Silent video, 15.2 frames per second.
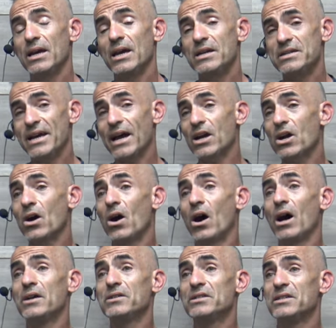is that
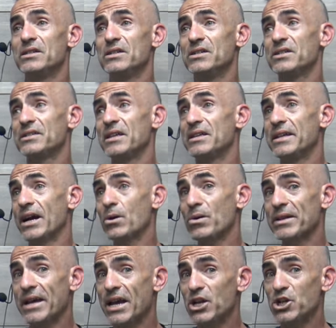causes the
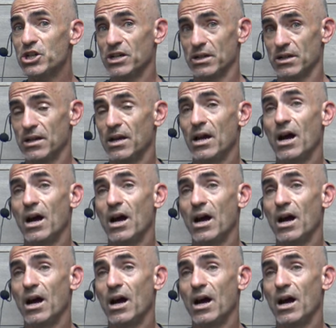degradation